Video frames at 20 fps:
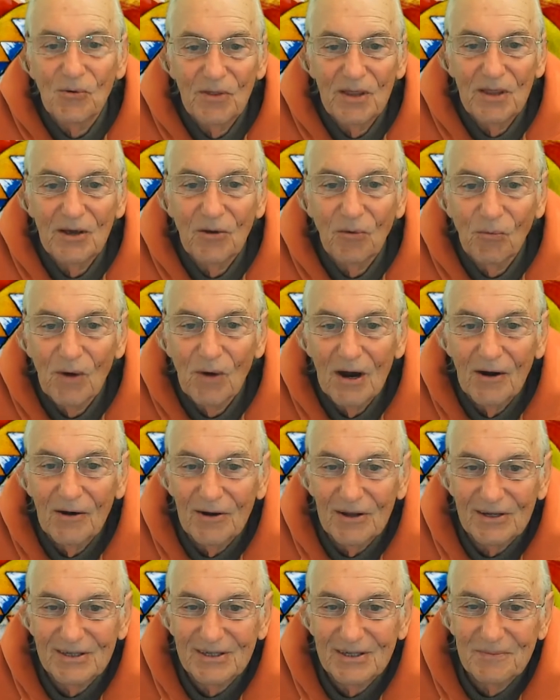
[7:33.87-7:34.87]
the
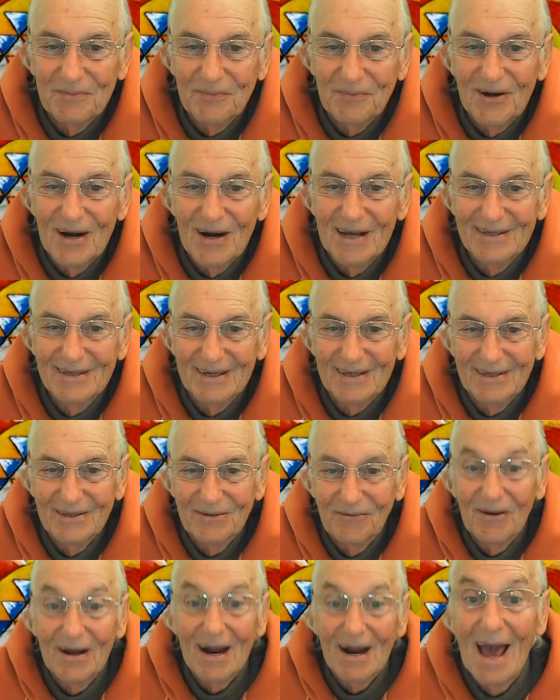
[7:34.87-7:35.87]
awareness, the presence,
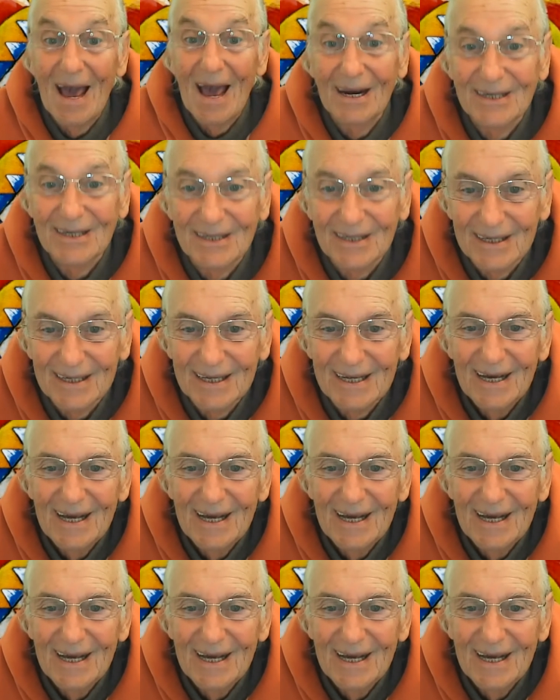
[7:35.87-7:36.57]
what actually